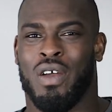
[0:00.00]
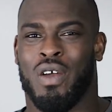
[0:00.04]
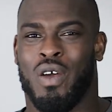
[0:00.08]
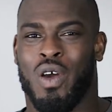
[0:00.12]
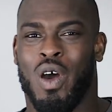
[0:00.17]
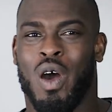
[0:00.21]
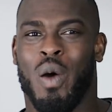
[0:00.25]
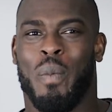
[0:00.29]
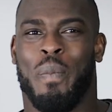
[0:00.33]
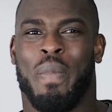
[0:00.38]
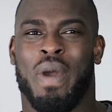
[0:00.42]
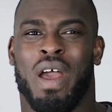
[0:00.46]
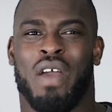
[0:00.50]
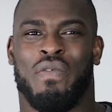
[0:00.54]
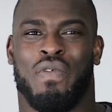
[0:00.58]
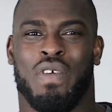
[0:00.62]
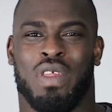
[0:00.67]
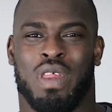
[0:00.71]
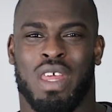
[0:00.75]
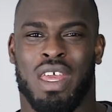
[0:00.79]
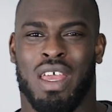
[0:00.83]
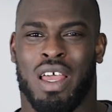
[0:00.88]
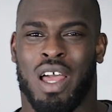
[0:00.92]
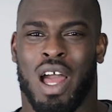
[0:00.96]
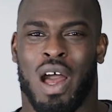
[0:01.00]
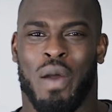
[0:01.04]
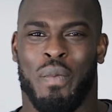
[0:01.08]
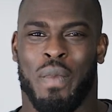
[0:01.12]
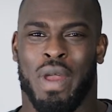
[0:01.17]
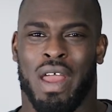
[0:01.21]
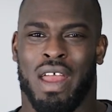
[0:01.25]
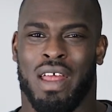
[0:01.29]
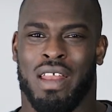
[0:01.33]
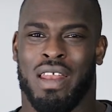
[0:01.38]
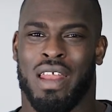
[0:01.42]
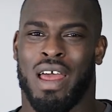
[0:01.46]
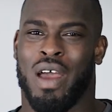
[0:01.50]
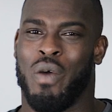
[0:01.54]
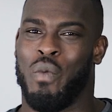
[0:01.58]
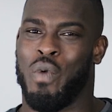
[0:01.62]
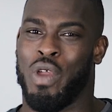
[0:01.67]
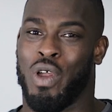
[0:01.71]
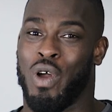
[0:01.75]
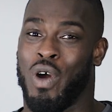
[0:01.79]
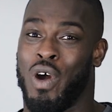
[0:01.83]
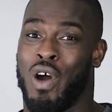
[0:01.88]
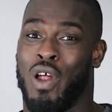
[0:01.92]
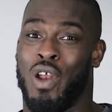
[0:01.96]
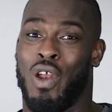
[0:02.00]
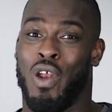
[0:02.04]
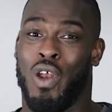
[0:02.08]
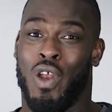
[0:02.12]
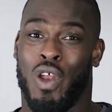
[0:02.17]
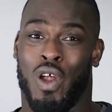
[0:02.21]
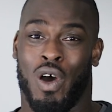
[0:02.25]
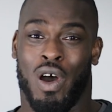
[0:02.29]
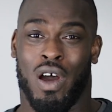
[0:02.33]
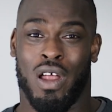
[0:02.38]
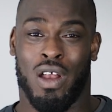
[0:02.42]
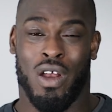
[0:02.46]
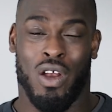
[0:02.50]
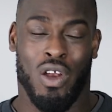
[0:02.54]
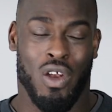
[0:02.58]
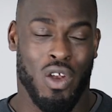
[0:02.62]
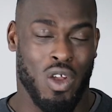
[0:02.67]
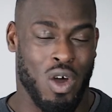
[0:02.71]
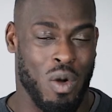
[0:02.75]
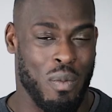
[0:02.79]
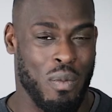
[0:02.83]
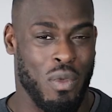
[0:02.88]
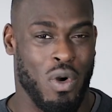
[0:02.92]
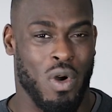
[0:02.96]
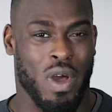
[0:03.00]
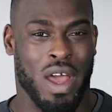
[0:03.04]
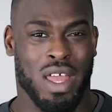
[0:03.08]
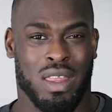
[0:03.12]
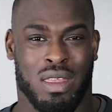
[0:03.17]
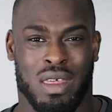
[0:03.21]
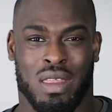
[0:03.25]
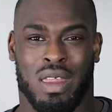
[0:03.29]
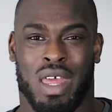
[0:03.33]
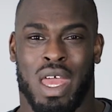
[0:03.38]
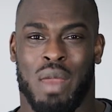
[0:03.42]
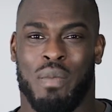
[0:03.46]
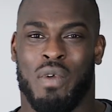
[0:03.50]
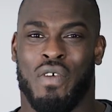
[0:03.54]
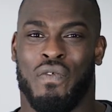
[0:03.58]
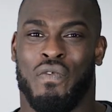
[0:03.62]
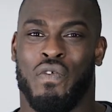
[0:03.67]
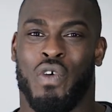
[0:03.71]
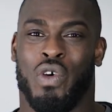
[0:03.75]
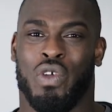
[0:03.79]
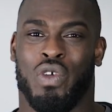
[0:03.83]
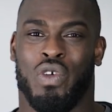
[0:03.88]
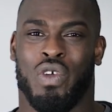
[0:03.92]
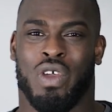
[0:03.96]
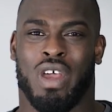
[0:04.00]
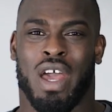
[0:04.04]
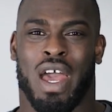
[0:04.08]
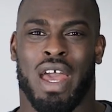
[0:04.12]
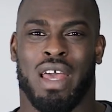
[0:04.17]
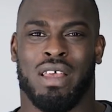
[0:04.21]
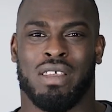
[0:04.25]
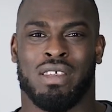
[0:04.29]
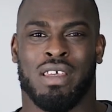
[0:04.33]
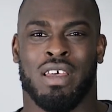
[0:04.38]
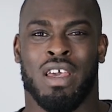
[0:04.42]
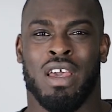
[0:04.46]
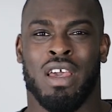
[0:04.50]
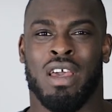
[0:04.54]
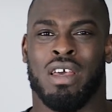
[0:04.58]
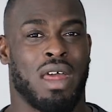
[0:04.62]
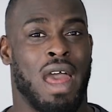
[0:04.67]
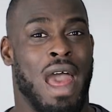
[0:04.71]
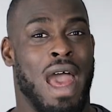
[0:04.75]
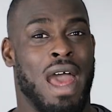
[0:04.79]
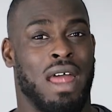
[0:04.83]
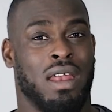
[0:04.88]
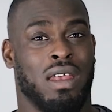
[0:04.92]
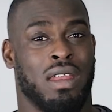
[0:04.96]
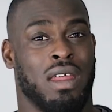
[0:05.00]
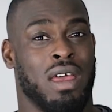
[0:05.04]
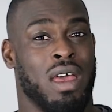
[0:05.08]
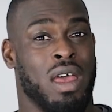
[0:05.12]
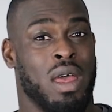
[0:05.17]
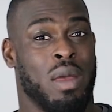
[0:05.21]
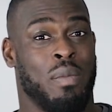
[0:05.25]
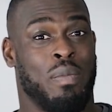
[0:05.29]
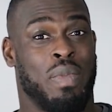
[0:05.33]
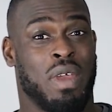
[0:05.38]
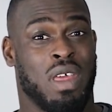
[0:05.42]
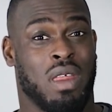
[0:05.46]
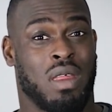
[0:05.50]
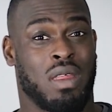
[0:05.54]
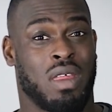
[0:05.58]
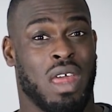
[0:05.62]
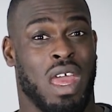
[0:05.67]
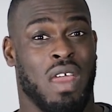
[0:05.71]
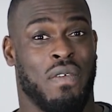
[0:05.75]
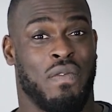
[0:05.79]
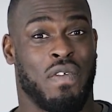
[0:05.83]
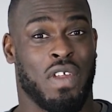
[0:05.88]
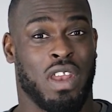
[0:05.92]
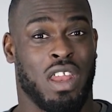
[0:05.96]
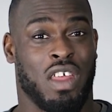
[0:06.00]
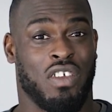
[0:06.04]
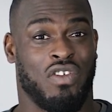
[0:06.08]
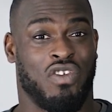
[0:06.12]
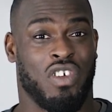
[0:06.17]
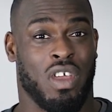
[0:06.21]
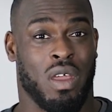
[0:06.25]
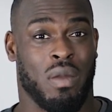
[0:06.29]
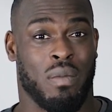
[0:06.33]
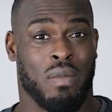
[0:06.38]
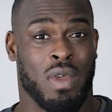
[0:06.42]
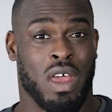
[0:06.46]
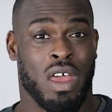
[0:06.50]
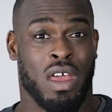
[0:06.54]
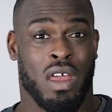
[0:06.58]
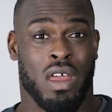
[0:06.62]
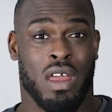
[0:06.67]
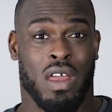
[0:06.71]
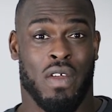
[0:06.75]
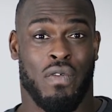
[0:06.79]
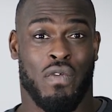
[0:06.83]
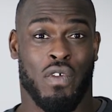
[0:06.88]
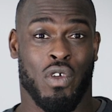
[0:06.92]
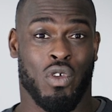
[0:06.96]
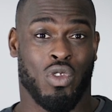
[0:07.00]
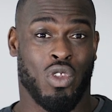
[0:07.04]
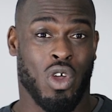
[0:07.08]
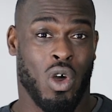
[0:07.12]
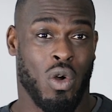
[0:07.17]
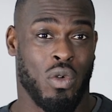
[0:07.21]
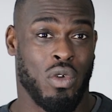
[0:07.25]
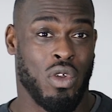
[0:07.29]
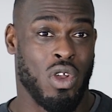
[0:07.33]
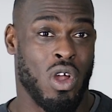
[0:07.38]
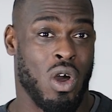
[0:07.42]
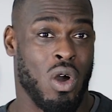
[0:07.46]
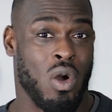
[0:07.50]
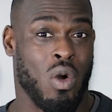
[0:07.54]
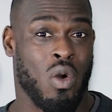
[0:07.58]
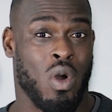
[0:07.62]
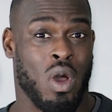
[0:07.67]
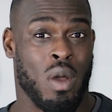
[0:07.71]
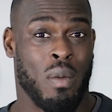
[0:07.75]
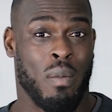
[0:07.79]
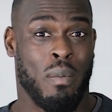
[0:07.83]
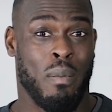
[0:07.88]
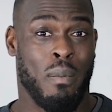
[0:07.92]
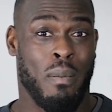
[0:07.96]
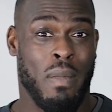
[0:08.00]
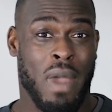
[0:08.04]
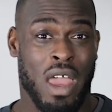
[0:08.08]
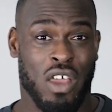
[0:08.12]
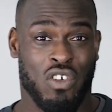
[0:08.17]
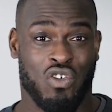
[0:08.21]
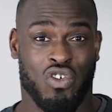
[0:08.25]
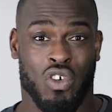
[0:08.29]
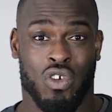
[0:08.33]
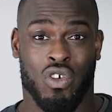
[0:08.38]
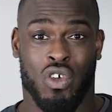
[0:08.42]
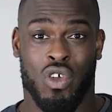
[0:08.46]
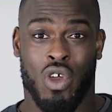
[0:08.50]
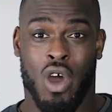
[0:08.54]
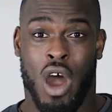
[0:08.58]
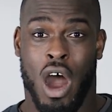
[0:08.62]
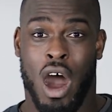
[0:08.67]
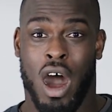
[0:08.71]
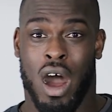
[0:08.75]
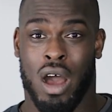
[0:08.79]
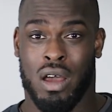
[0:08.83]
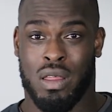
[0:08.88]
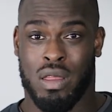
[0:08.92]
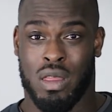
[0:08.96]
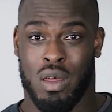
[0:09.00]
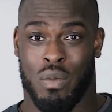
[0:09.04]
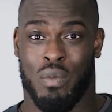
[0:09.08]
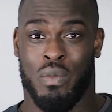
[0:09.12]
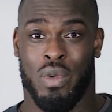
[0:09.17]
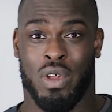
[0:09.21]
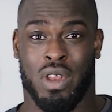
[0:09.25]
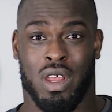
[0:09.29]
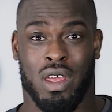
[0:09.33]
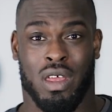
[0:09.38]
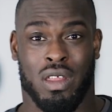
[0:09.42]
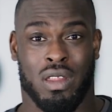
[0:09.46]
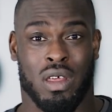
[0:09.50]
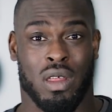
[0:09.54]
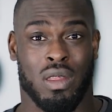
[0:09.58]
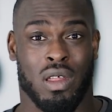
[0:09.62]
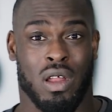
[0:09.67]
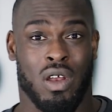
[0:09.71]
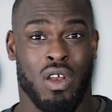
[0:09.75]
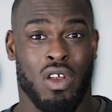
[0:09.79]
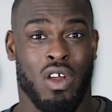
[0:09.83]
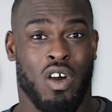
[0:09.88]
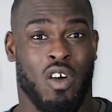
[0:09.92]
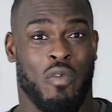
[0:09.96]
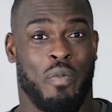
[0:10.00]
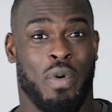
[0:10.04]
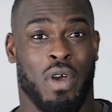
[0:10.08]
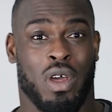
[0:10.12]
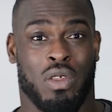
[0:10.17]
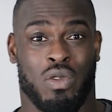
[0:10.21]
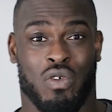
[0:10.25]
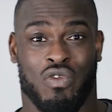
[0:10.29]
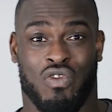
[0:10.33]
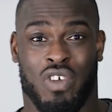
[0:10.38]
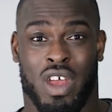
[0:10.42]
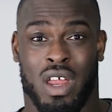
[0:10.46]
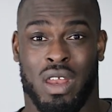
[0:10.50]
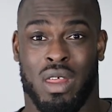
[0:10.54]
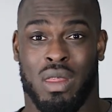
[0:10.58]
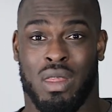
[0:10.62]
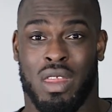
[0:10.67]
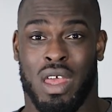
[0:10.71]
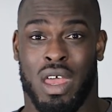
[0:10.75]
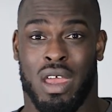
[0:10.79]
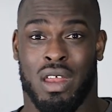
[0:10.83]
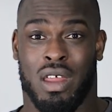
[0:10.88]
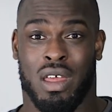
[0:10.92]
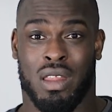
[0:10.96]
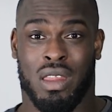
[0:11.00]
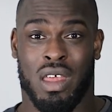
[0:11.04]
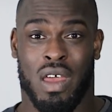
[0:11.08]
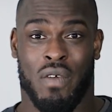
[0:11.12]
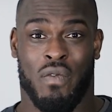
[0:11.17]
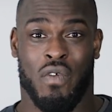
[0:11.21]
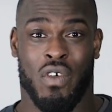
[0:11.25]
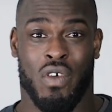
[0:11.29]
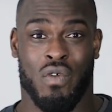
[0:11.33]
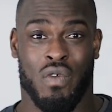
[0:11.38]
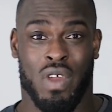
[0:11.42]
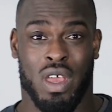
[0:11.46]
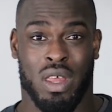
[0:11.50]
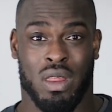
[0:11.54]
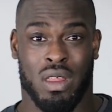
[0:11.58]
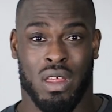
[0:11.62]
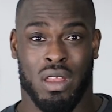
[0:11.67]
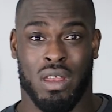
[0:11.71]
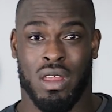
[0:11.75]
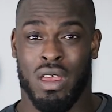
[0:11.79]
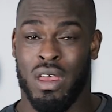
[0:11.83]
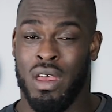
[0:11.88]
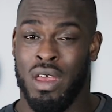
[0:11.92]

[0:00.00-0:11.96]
got a better physique coming, and we got a lot more entertainment for you guys. And be safe in the gym. If you don't know, make sure you ask somebody. There's a lot of personal trainers there and they're there for a reason.